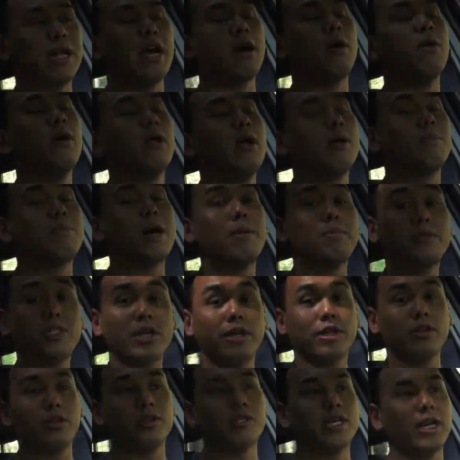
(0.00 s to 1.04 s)
Now, my
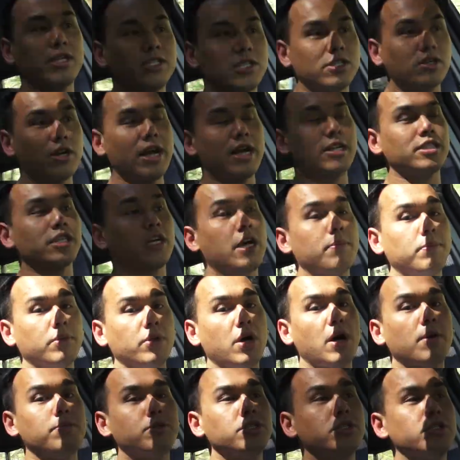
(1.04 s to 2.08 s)
particular tester has a
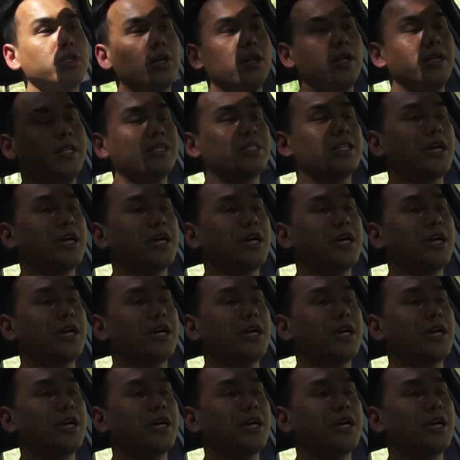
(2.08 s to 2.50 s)
couple options on it.